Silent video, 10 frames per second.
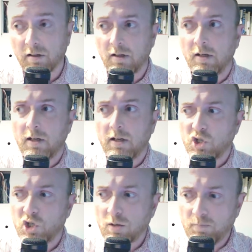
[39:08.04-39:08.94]
Yeah. It
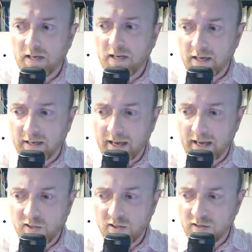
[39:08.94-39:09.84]
should be a
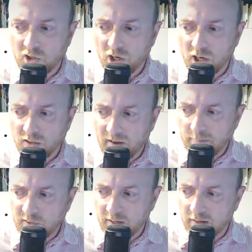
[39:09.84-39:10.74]
case of the church family
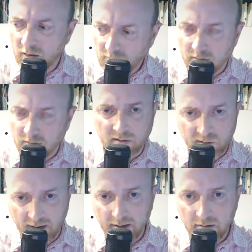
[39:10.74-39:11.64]
saying, "Hold on a
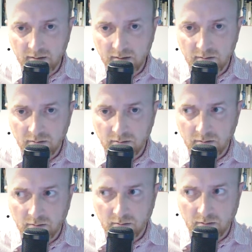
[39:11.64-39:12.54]
sec,
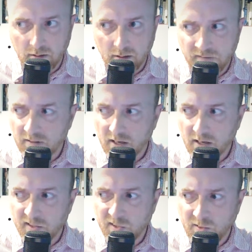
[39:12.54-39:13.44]
you know, for the
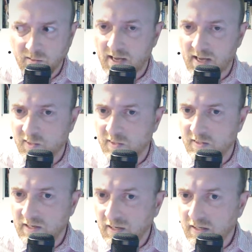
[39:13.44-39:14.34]
last 2,000
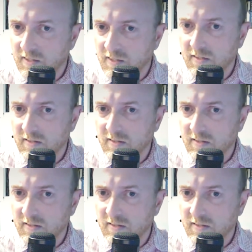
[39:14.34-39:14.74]
years,